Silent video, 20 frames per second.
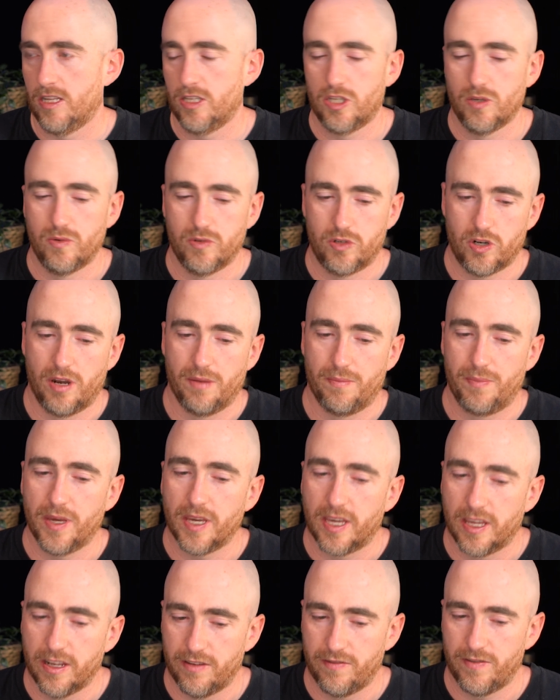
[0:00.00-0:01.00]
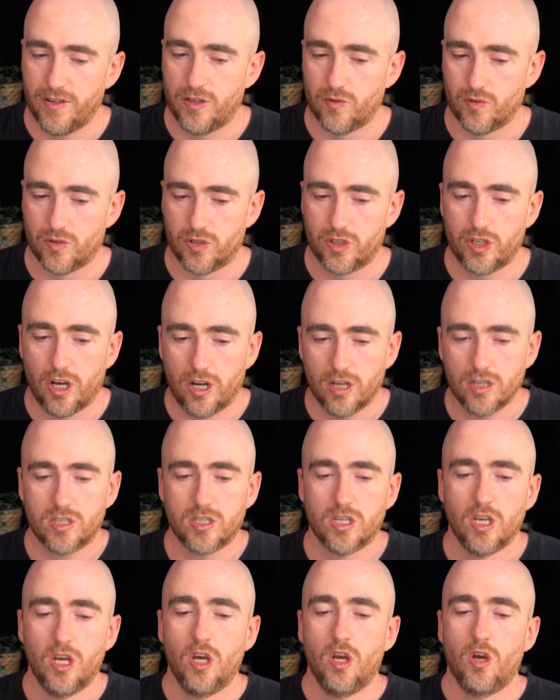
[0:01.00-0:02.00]
So we're trying to pick individual
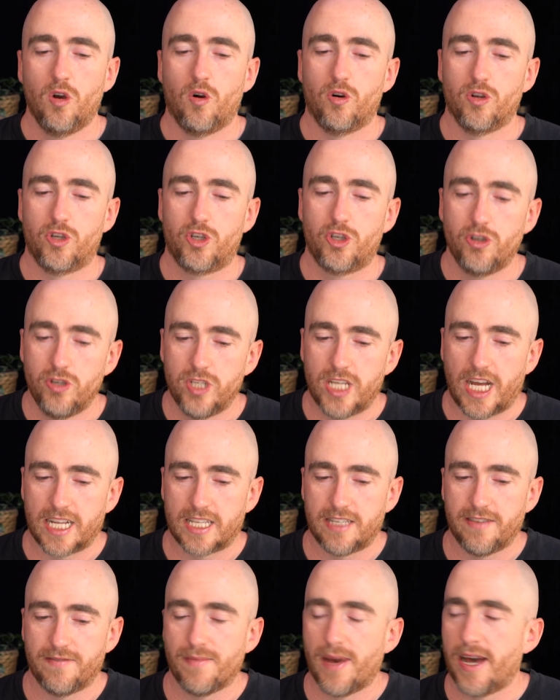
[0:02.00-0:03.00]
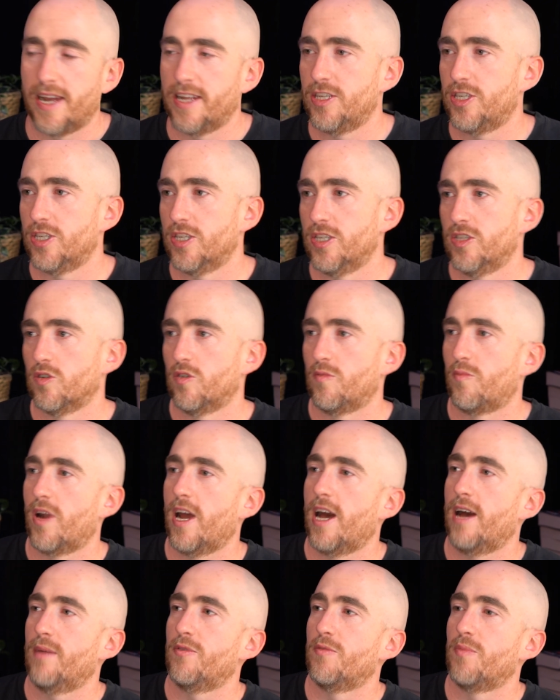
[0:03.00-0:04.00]
stocks or choose active managers or
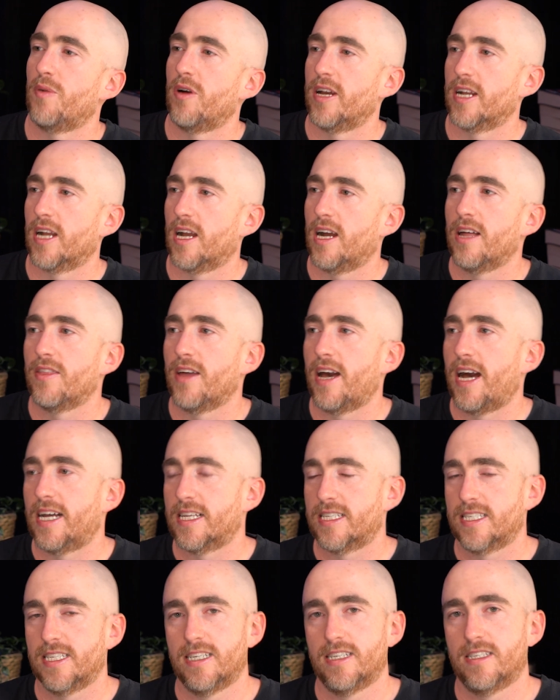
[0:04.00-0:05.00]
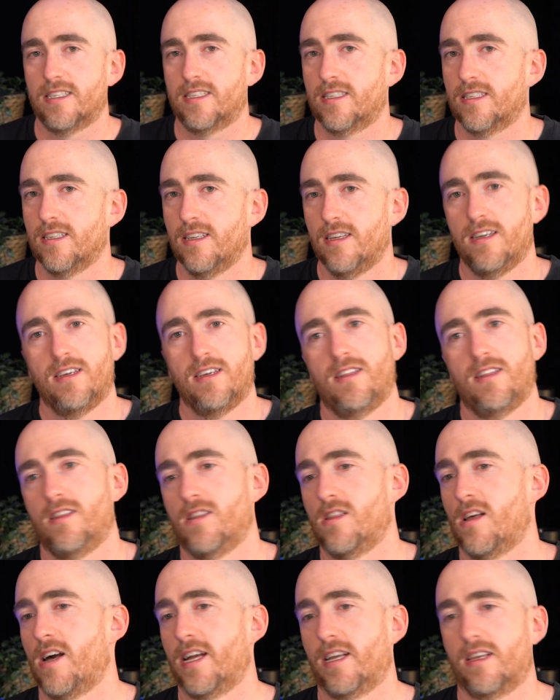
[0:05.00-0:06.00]
perhaps buying other assets
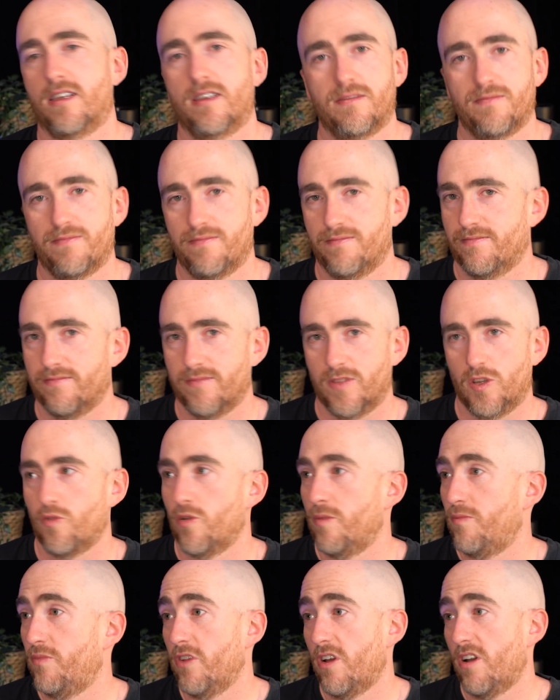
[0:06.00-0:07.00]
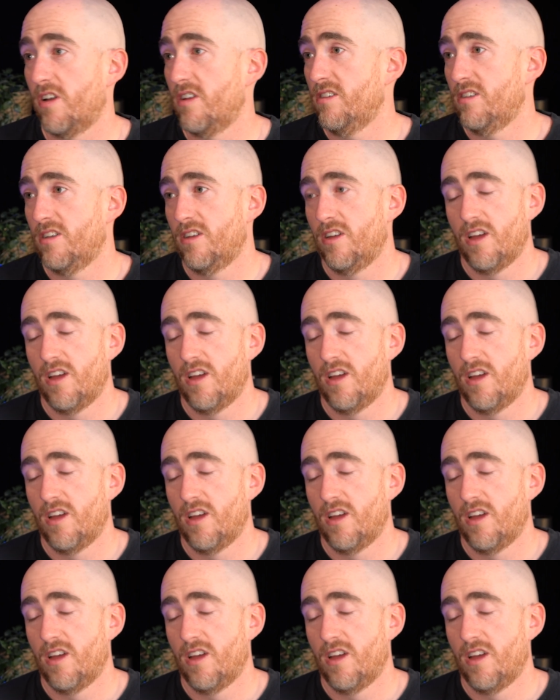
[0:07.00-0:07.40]
like crypto